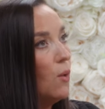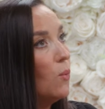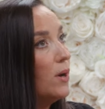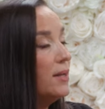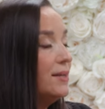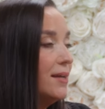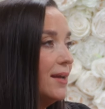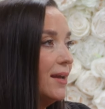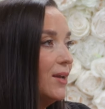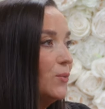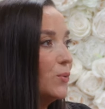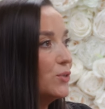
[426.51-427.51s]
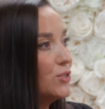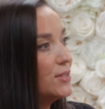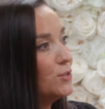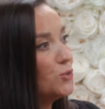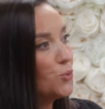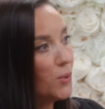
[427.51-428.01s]
One day we're
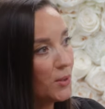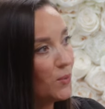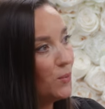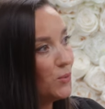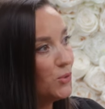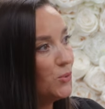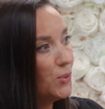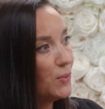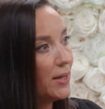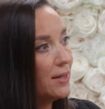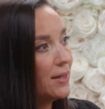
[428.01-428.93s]
just enjoying what we're doing. Did right